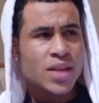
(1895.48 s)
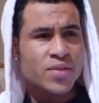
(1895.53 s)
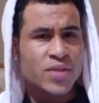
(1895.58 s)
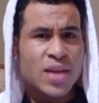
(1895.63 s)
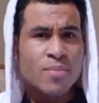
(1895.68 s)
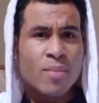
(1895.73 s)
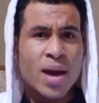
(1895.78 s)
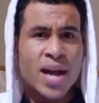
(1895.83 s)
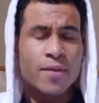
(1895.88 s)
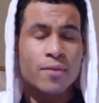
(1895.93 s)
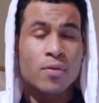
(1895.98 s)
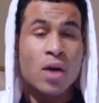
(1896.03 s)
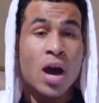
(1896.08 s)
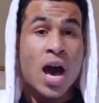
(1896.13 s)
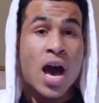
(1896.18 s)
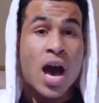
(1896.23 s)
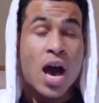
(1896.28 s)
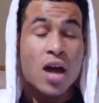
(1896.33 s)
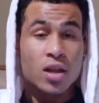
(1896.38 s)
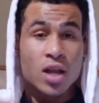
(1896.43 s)
they might have
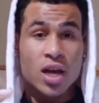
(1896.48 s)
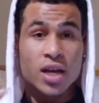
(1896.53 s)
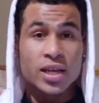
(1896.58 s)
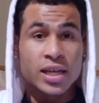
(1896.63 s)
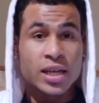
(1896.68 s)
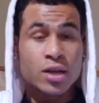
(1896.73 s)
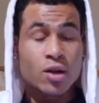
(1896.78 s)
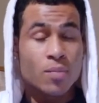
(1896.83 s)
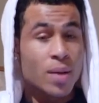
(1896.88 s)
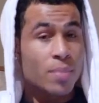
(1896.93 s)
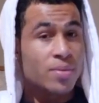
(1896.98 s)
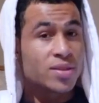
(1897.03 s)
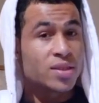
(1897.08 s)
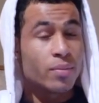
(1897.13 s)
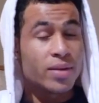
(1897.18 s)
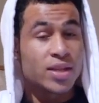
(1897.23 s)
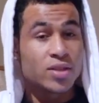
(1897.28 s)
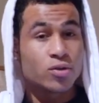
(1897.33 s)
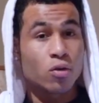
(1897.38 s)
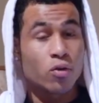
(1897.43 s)
got lucky, or maybe
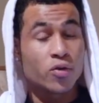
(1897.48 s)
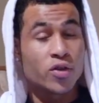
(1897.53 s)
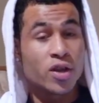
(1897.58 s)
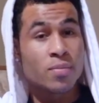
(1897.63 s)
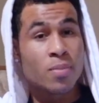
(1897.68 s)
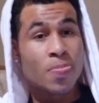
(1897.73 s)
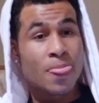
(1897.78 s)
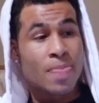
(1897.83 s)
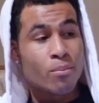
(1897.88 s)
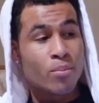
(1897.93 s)
somebody told them,